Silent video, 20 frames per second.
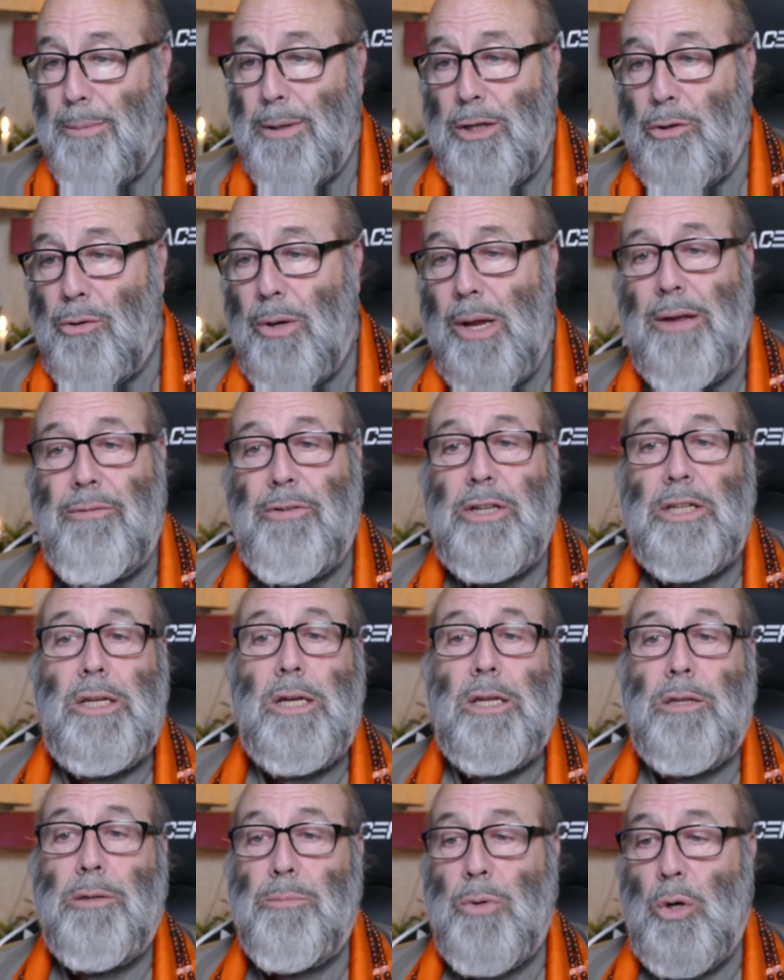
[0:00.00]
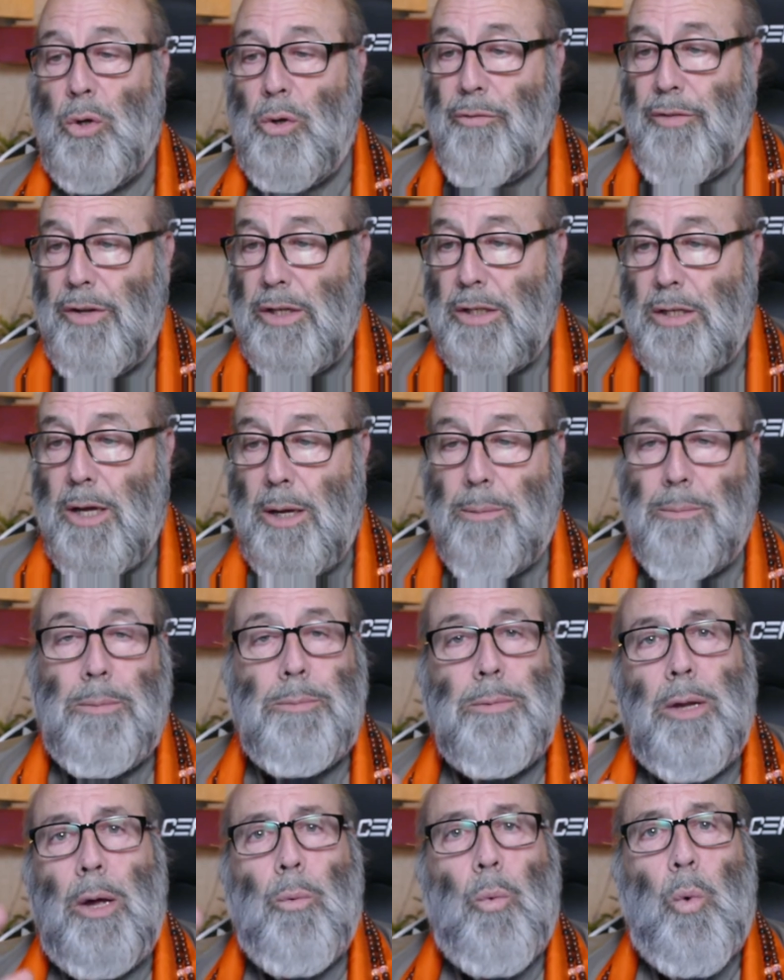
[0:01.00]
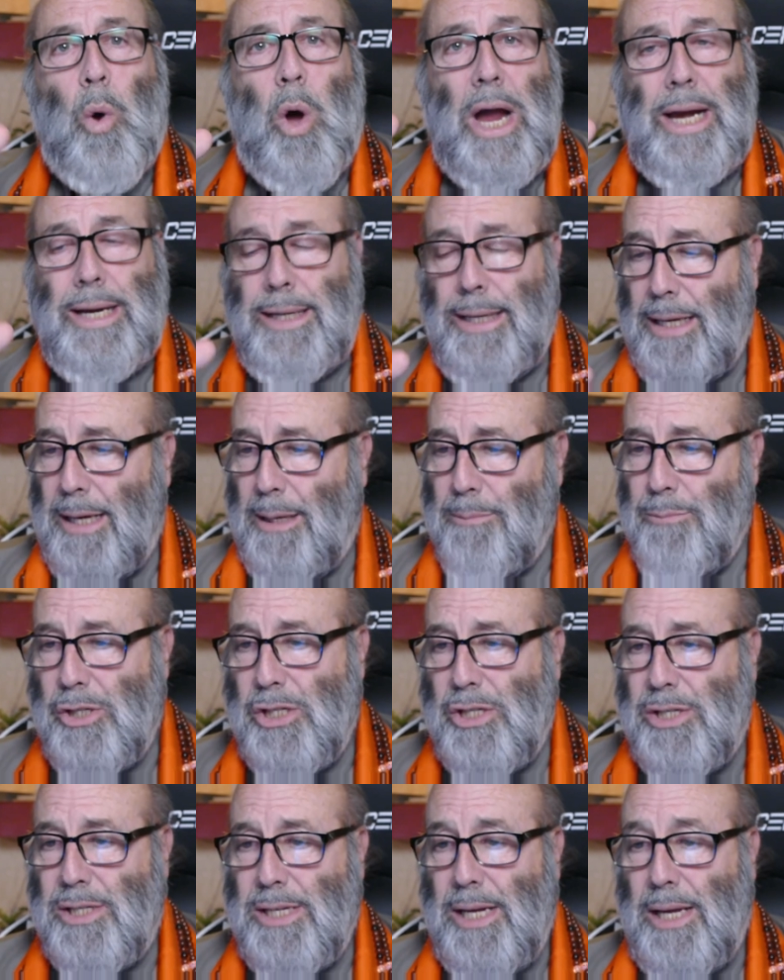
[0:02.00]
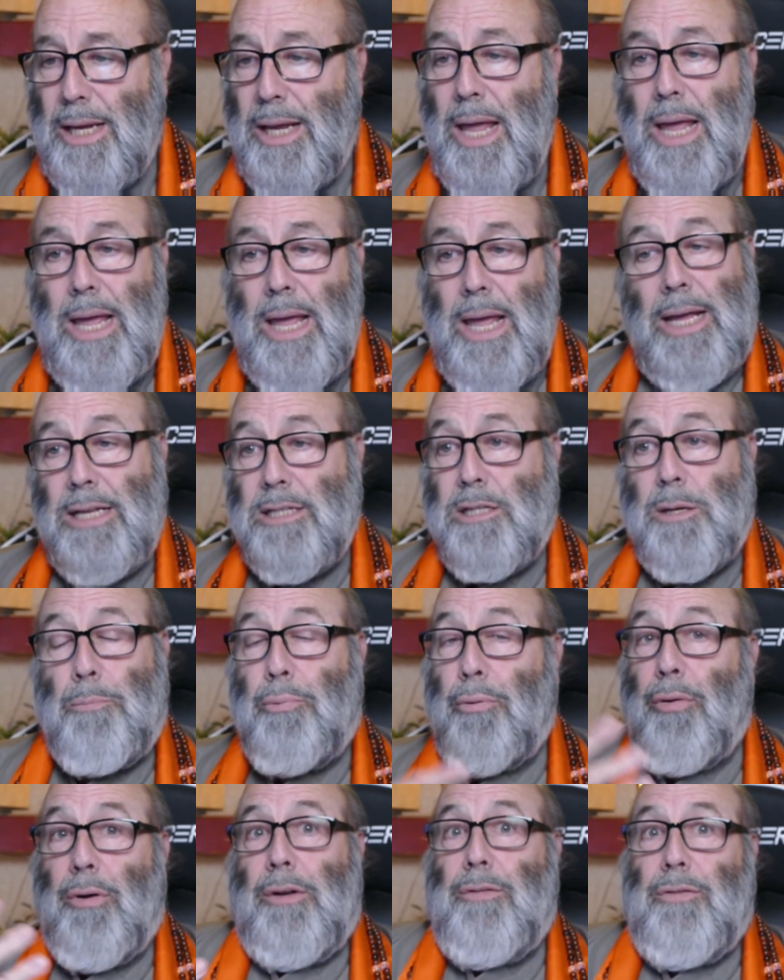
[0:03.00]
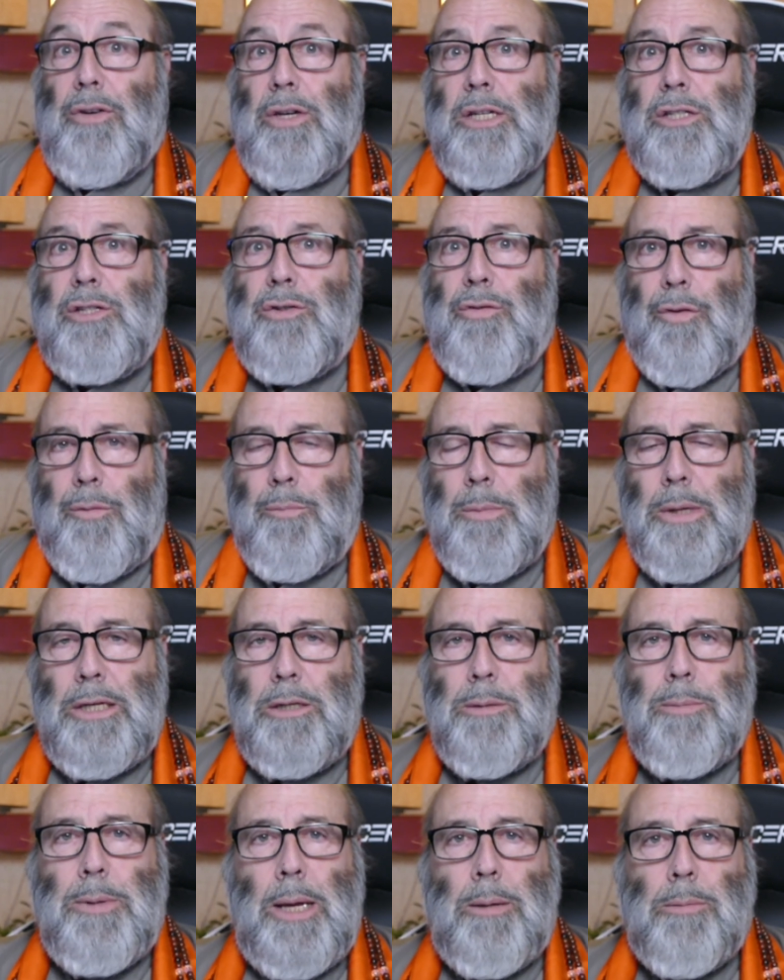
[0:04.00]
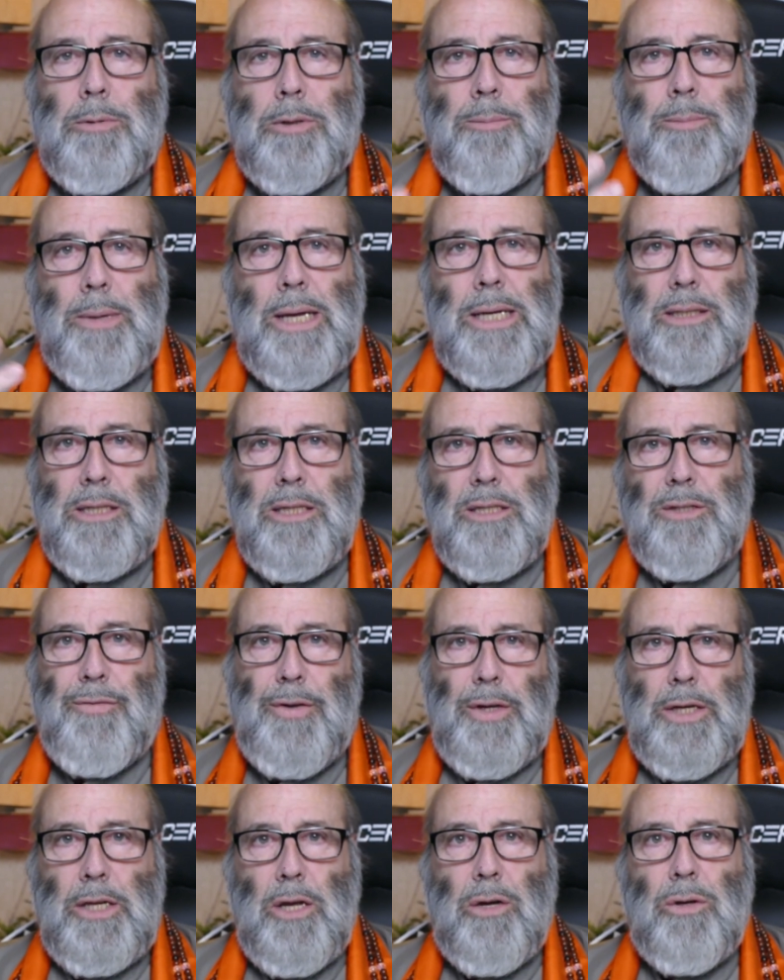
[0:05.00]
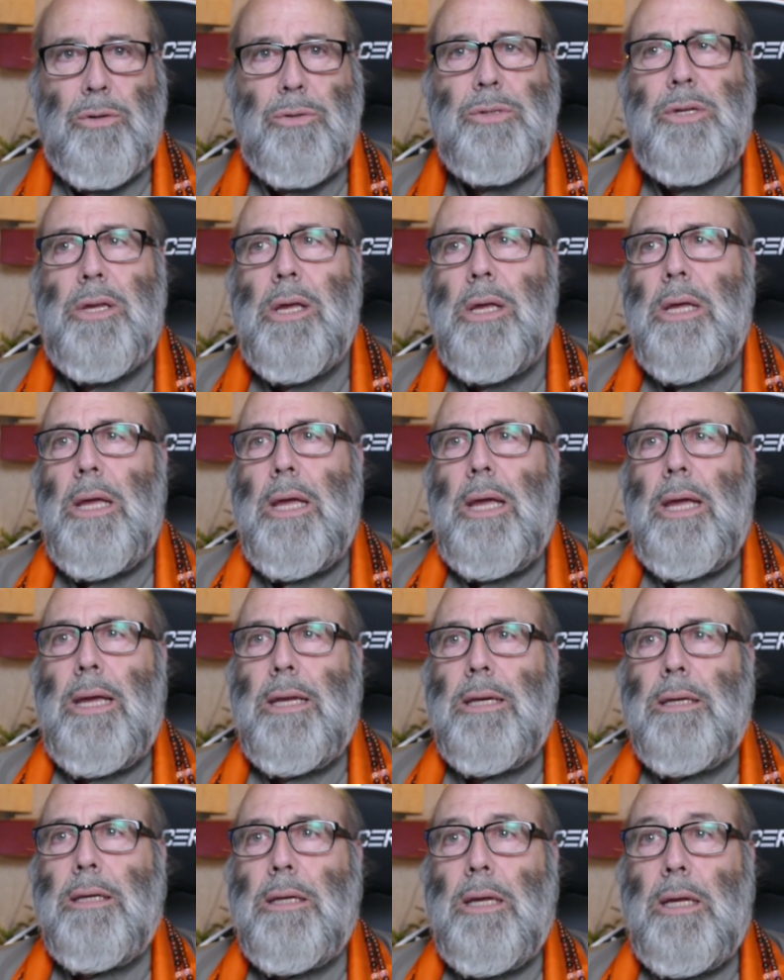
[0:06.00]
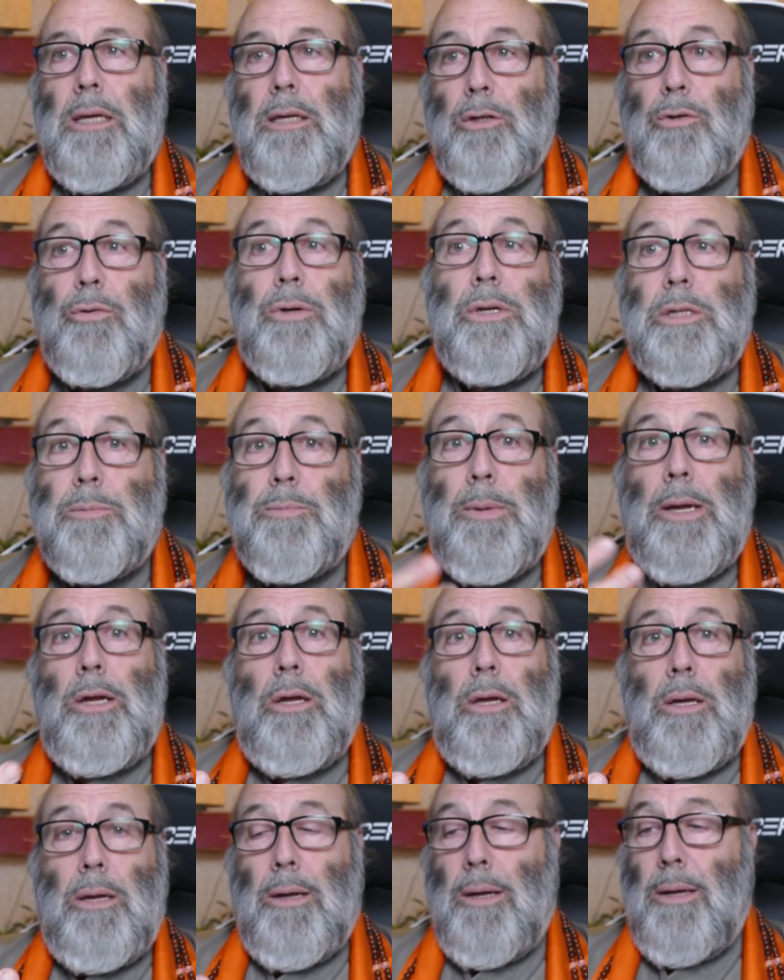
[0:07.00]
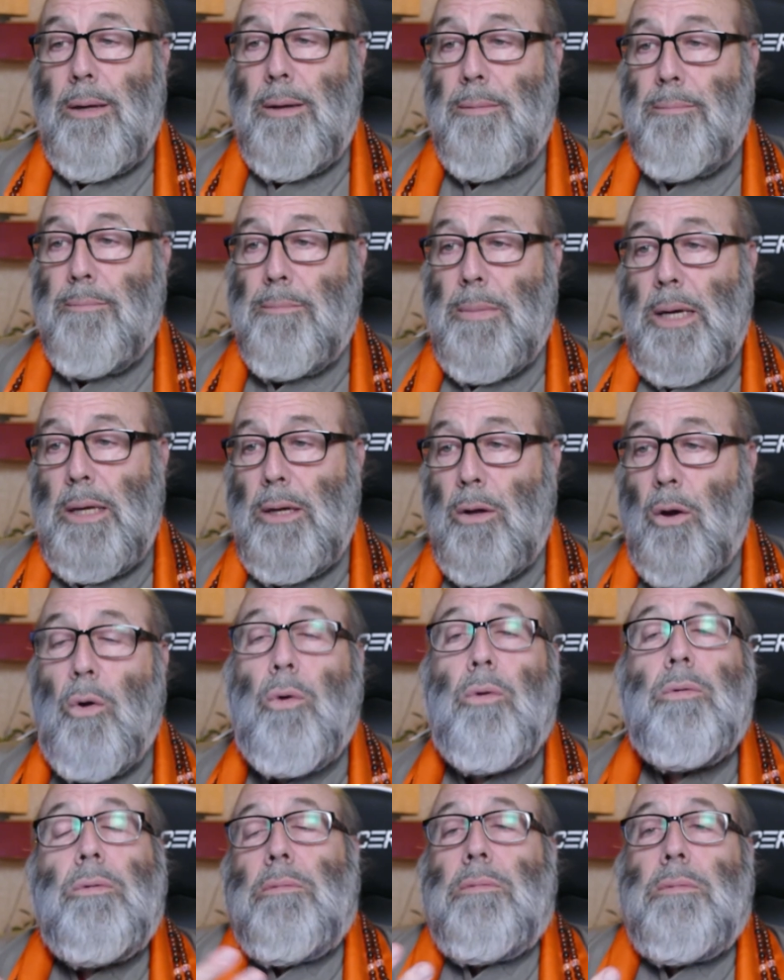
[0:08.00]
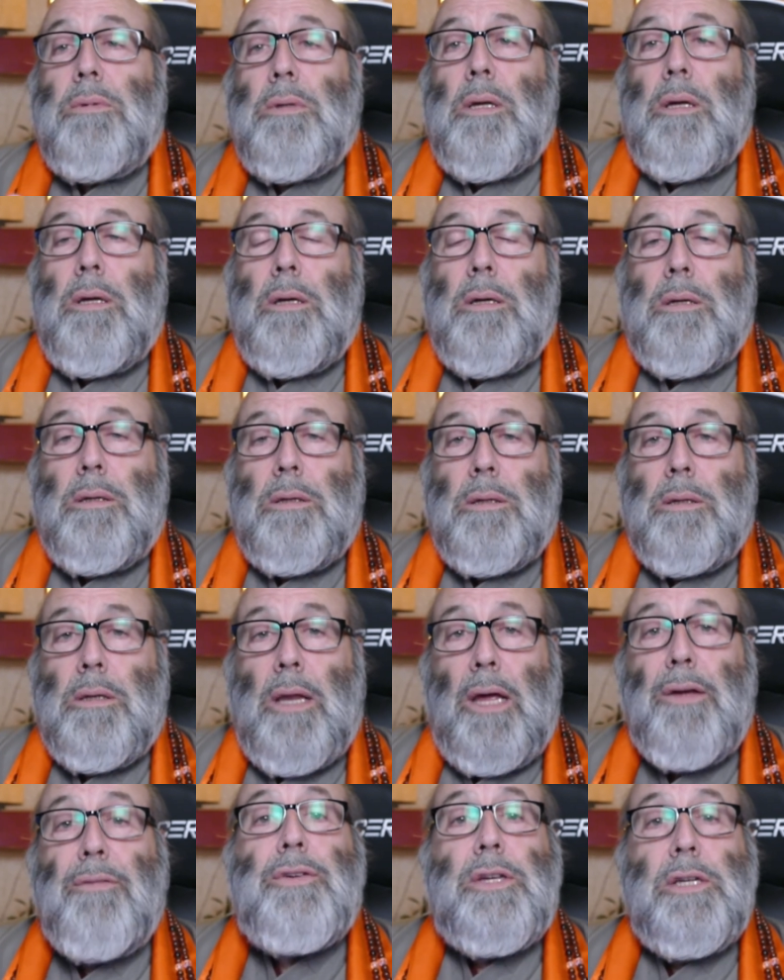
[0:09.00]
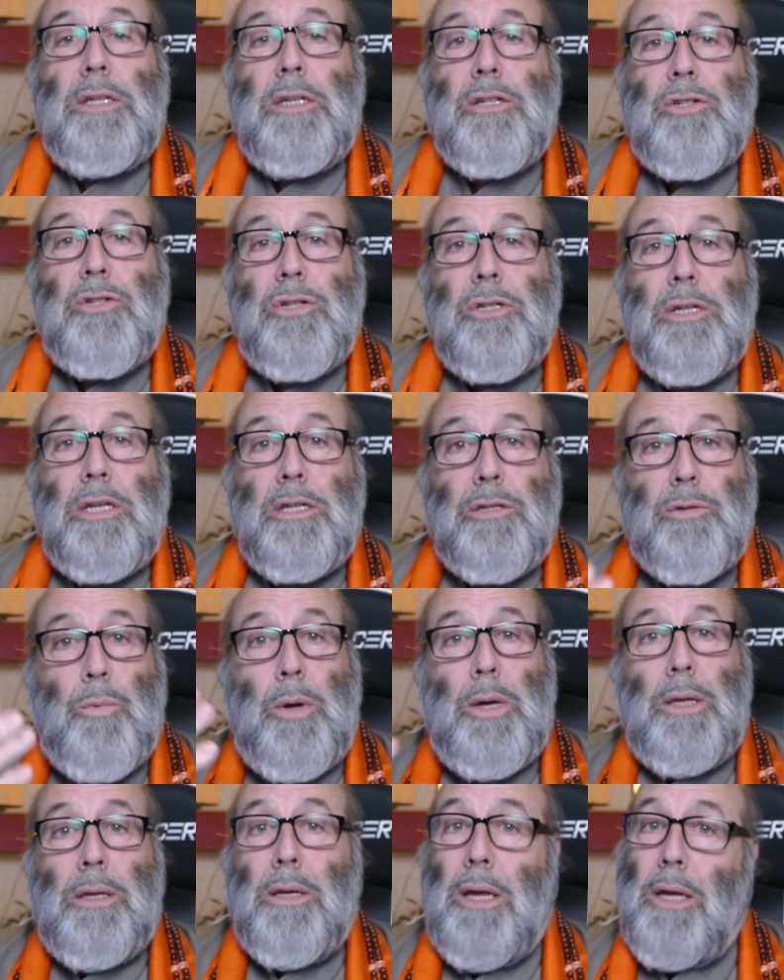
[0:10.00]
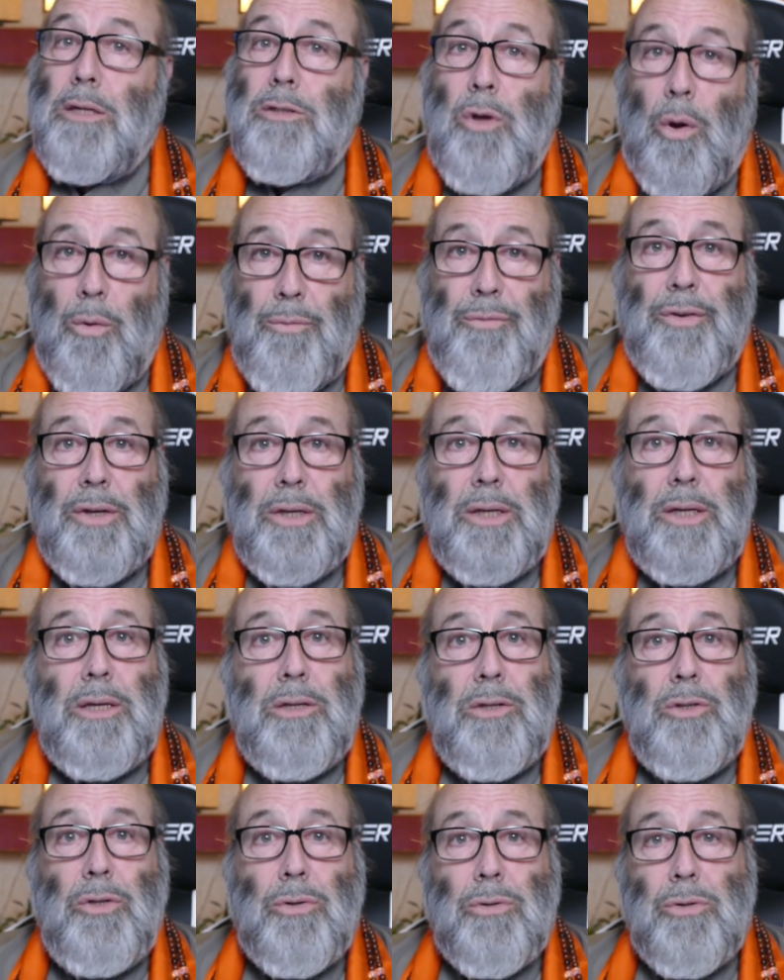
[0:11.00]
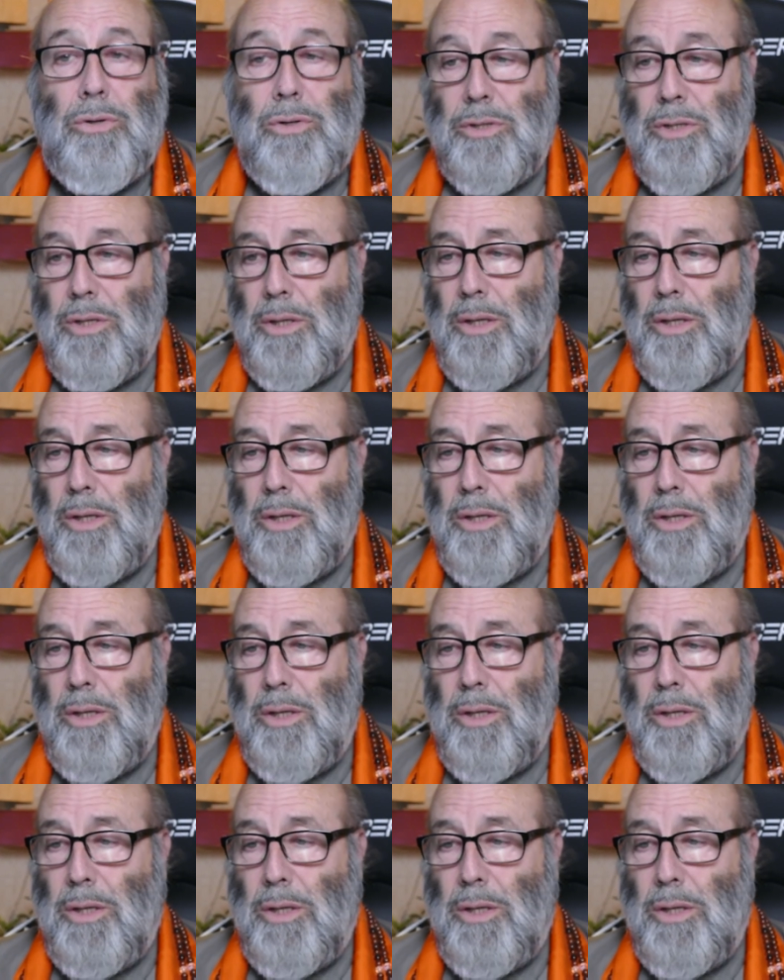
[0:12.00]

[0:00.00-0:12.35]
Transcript: I don't have any other mode of income. I'm not whining. I'm just saying it's a privilege for me to be able to make these videos and increase my uh, my own uh, life condition as well as hopefully yours.